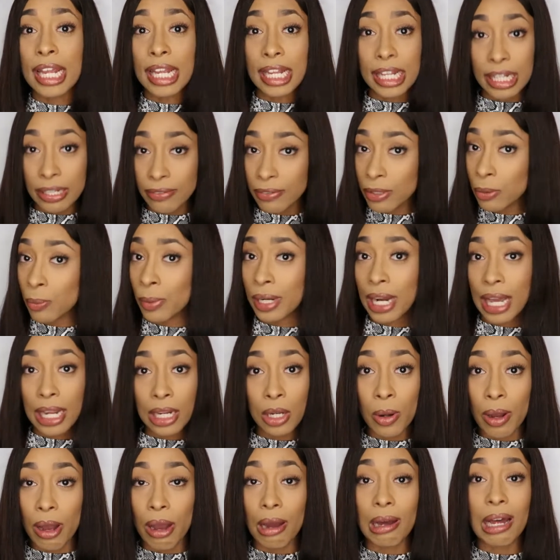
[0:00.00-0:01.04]
Even when I
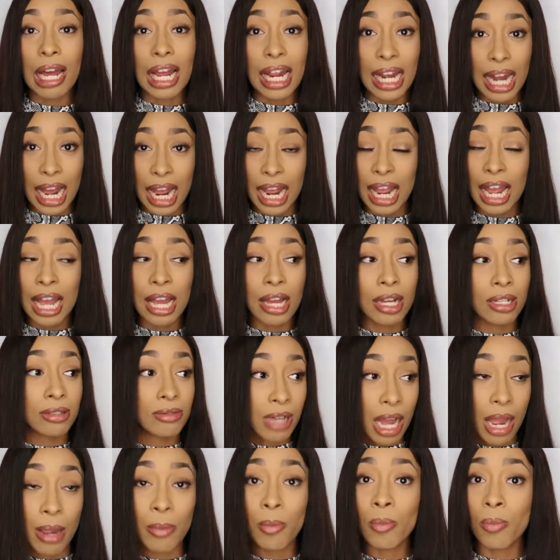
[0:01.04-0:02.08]
go out and
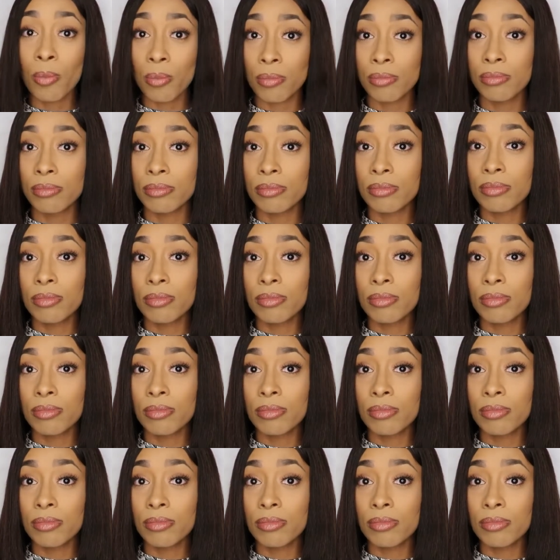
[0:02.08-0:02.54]
I'm